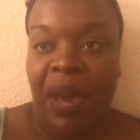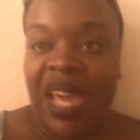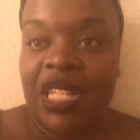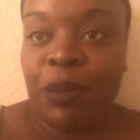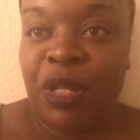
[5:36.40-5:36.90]
my
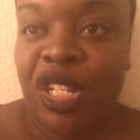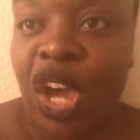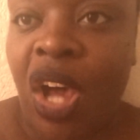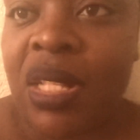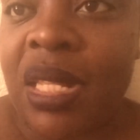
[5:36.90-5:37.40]
husband
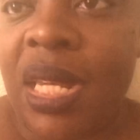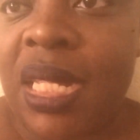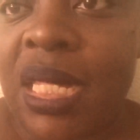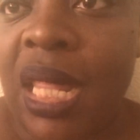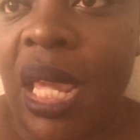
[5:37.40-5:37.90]
talks in
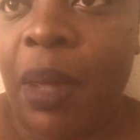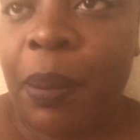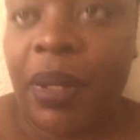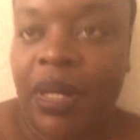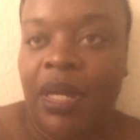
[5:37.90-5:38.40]
his sleep.